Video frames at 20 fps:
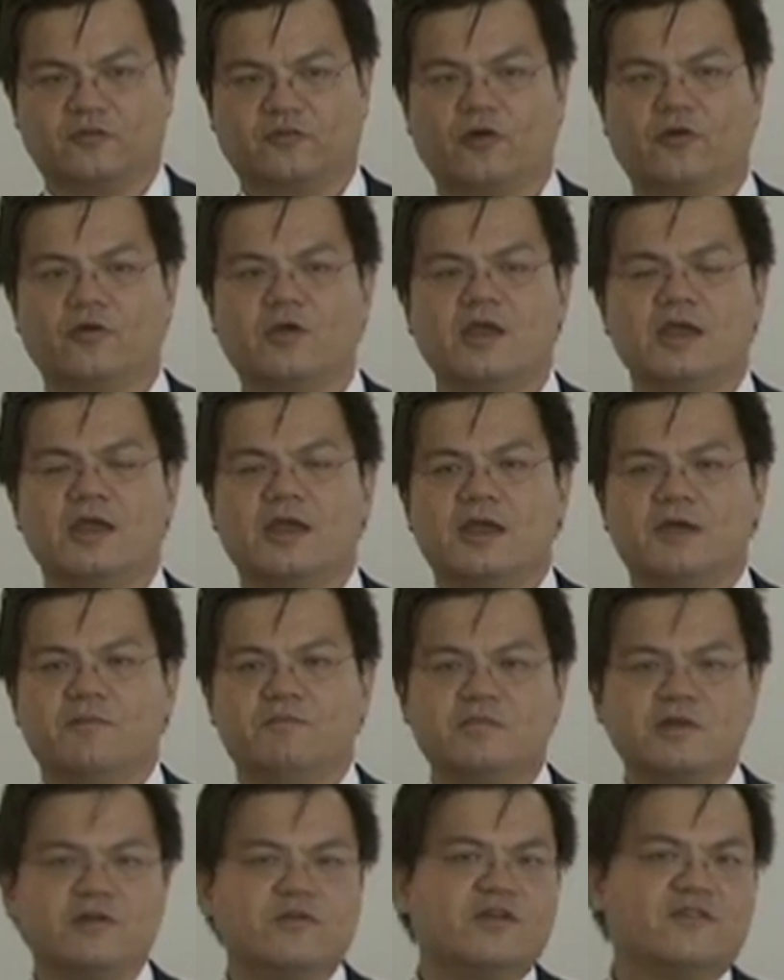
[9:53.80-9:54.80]
So
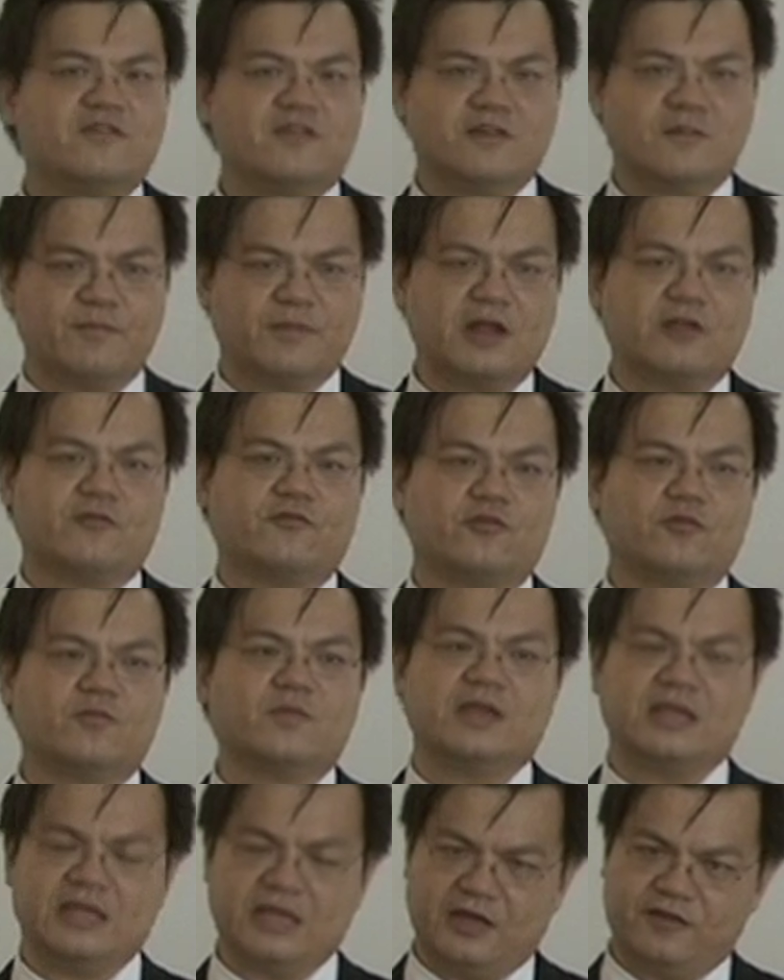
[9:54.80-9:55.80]
mirrors in the
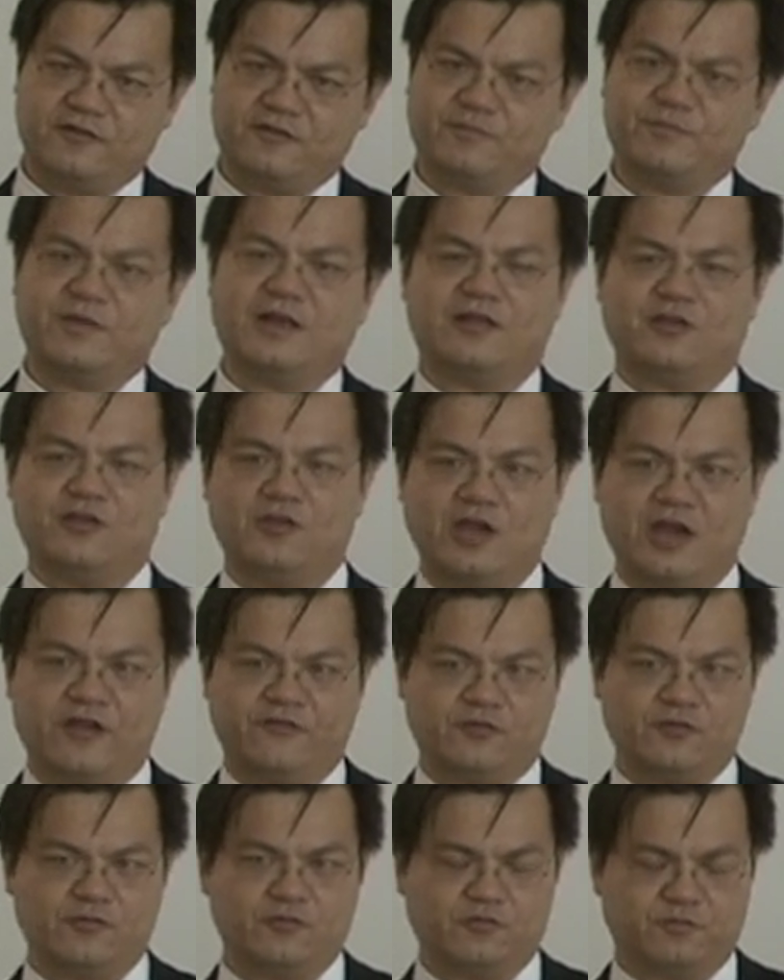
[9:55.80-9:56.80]
bedroom, yes, but you
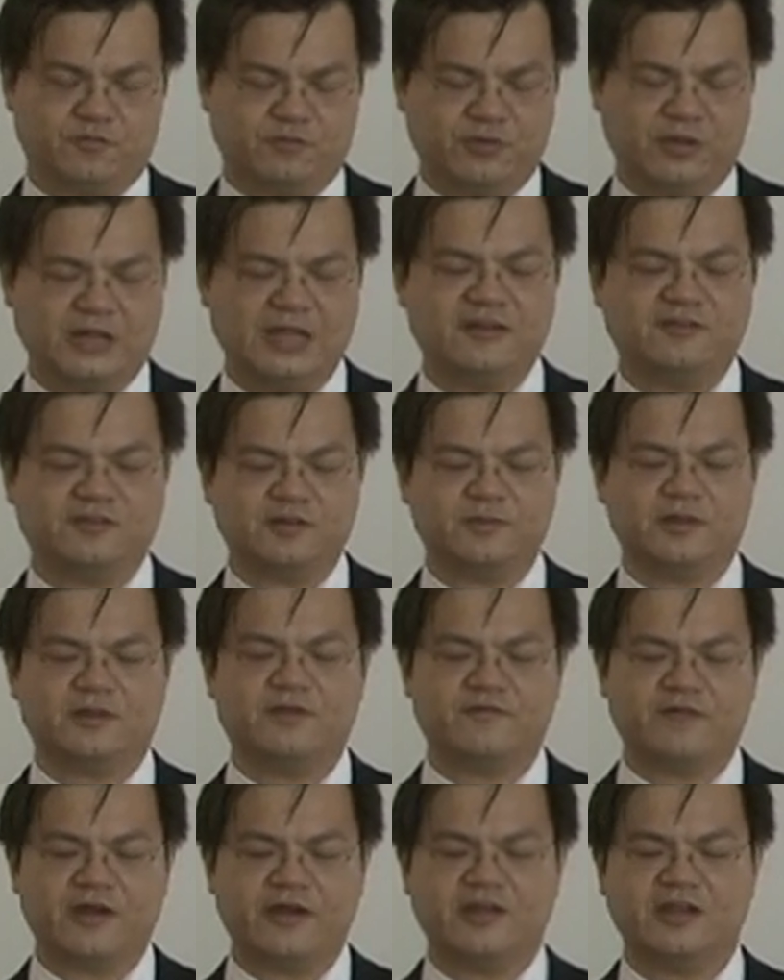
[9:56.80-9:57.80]
have to place them
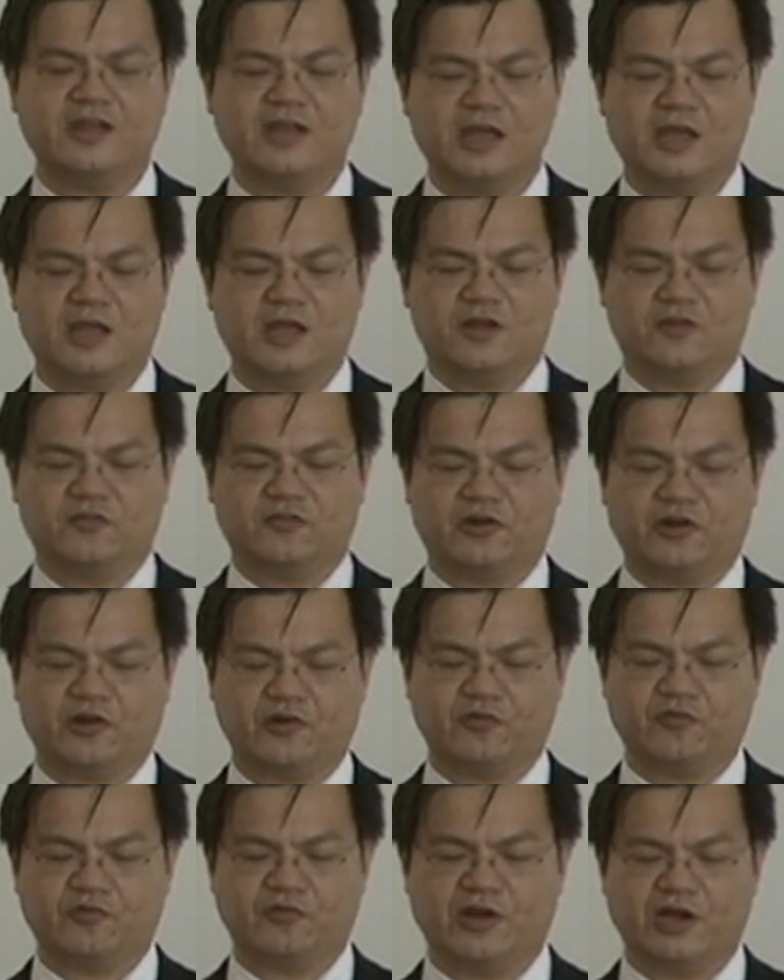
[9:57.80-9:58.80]
in a very sort
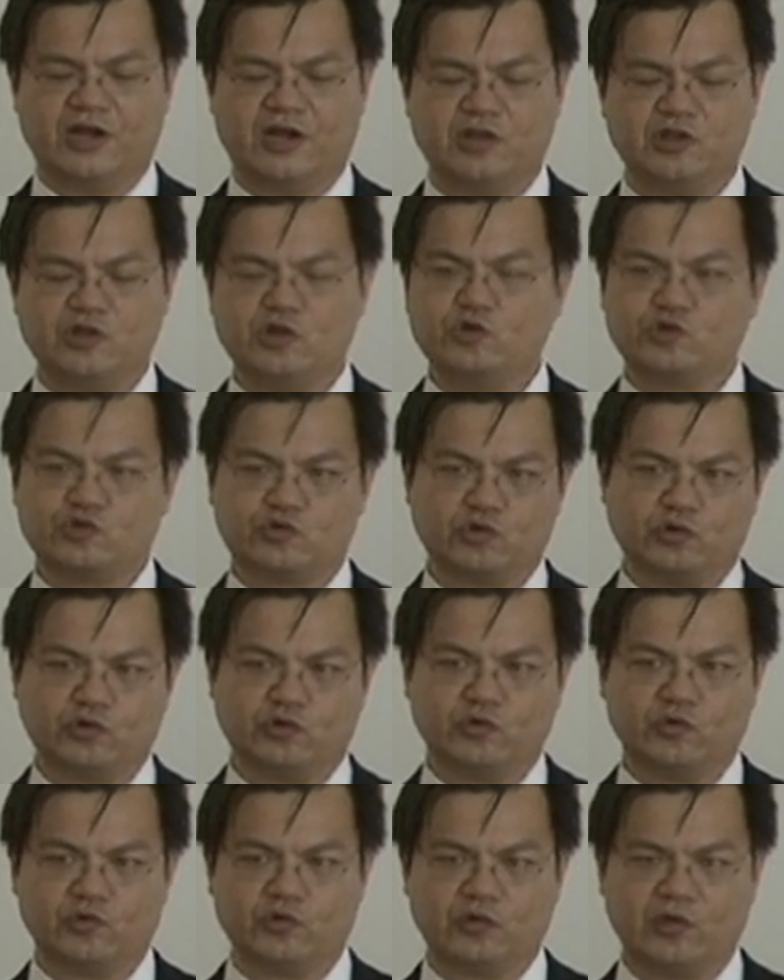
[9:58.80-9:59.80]
of
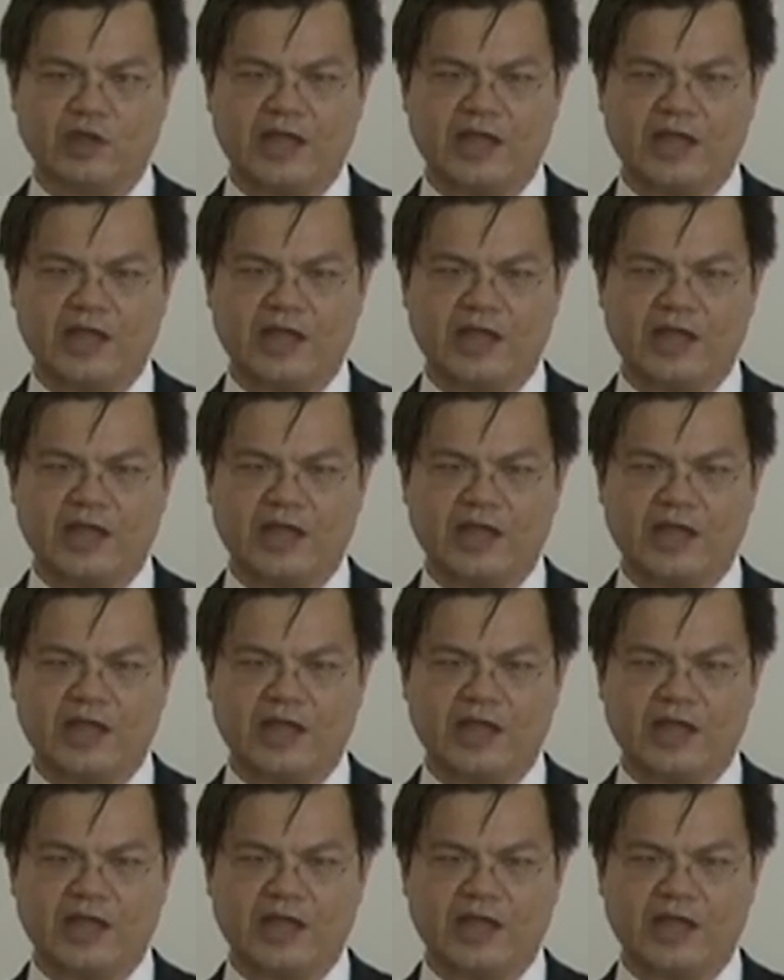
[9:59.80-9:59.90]
neutral